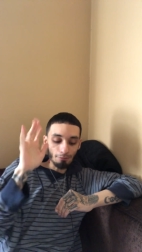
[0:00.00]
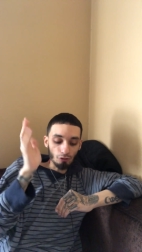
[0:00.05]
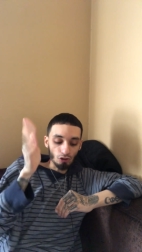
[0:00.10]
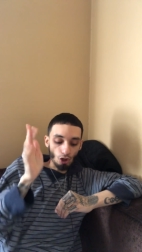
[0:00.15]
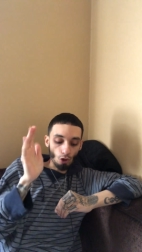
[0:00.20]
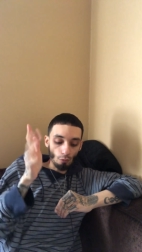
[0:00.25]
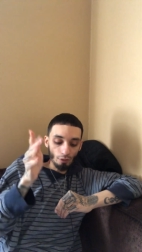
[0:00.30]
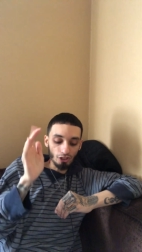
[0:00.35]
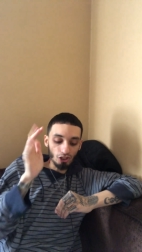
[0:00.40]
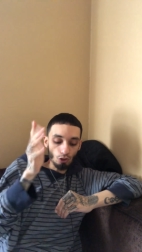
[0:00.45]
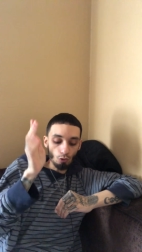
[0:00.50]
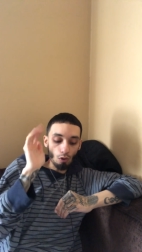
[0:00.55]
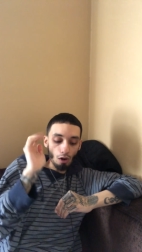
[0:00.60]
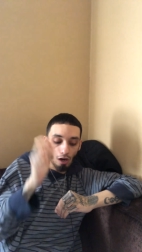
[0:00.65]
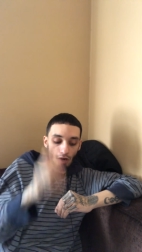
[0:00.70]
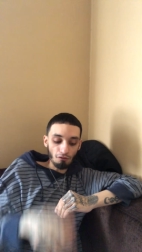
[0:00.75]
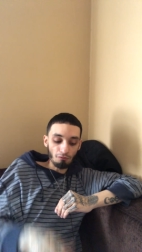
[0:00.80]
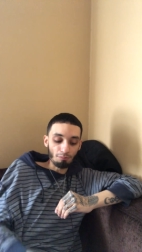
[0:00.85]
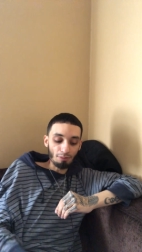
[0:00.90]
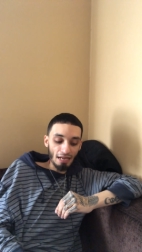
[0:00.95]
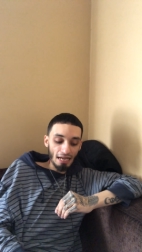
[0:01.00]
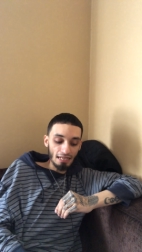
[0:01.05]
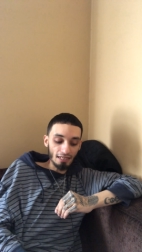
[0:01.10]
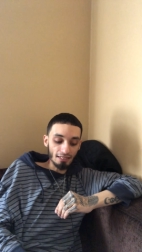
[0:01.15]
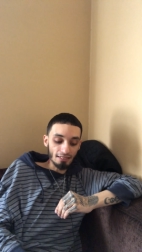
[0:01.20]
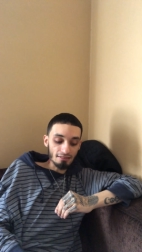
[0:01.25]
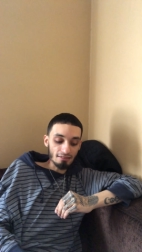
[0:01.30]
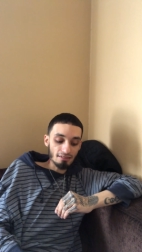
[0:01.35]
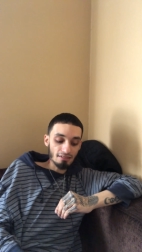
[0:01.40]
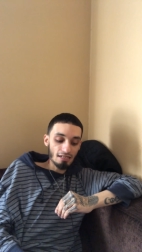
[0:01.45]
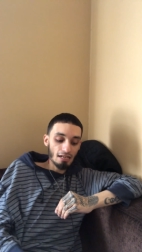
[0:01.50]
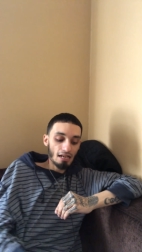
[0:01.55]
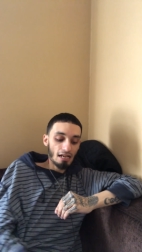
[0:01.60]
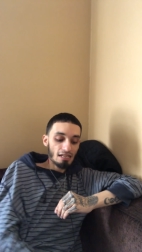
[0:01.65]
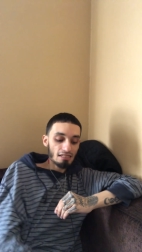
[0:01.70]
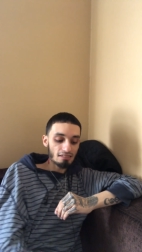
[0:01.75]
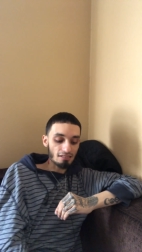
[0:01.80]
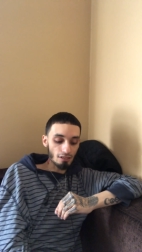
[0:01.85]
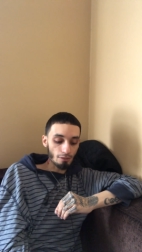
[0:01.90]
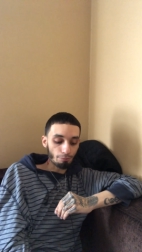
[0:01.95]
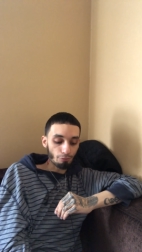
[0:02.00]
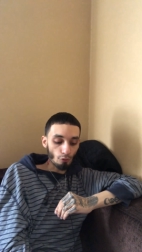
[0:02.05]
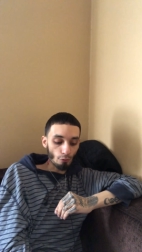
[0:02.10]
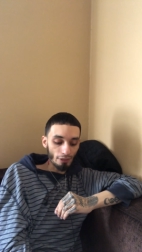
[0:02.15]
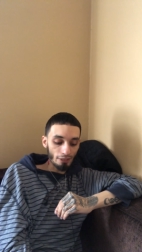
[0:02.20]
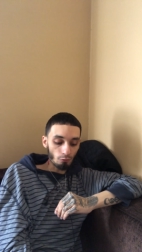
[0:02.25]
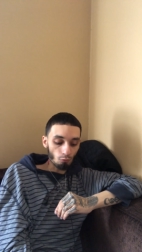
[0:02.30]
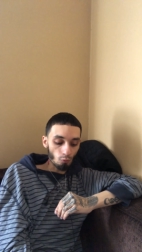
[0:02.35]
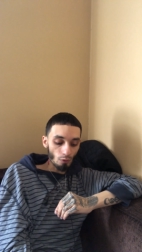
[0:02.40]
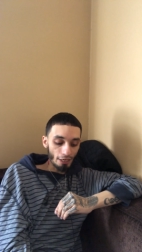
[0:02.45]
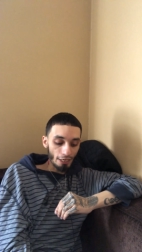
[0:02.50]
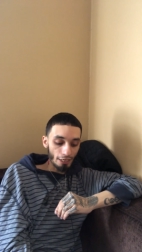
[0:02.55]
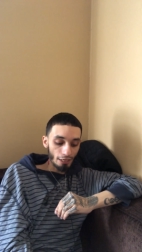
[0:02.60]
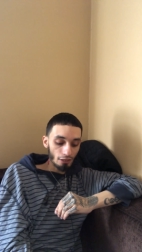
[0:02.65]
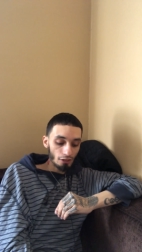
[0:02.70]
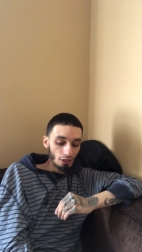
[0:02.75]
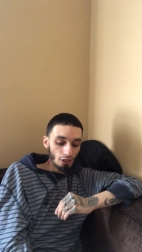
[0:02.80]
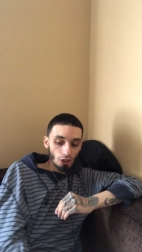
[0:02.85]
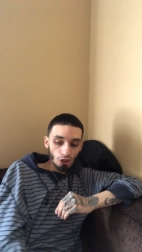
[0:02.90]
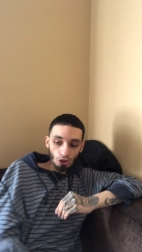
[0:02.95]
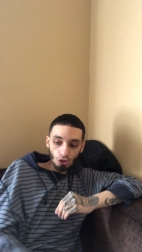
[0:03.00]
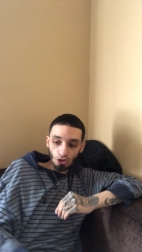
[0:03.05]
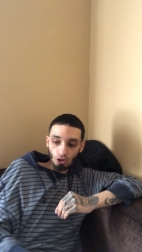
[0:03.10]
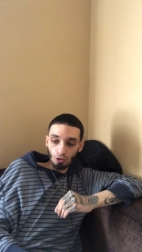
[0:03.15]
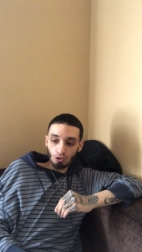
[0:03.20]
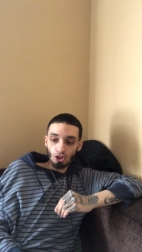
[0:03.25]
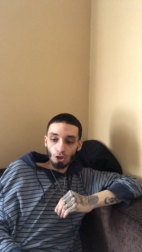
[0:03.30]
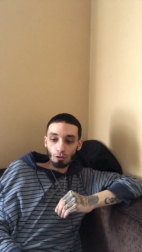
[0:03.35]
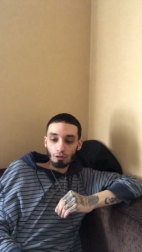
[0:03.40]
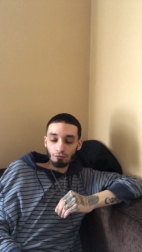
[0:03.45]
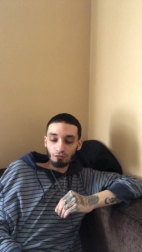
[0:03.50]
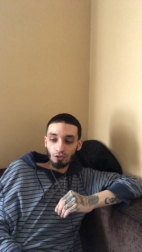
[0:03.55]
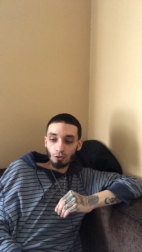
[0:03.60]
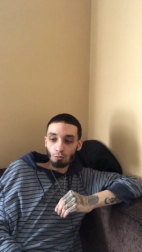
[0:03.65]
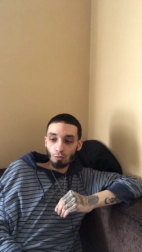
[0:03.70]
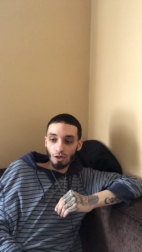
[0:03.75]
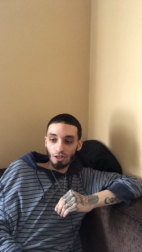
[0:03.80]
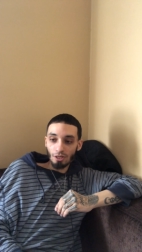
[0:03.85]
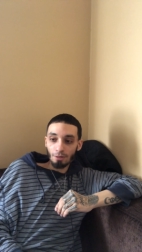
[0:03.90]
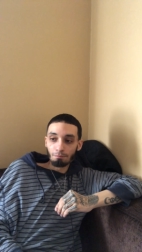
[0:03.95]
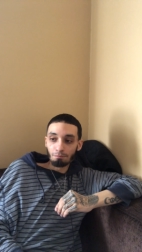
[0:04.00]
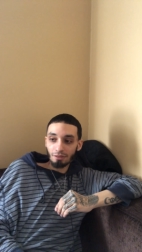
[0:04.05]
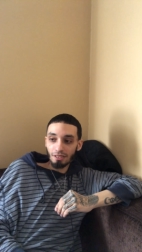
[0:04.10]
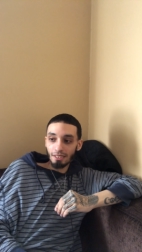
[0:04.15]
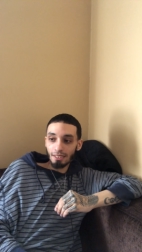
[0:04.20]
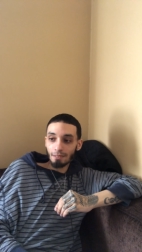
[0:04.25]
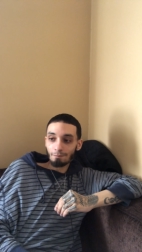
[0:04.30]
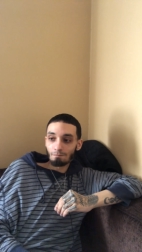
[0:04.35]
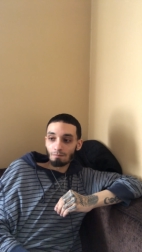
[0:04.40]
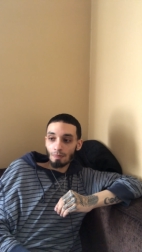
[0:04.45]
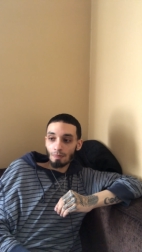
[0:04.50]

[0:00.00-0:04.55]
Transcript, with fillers: throwing you off balance to the point where you don't know if you want to be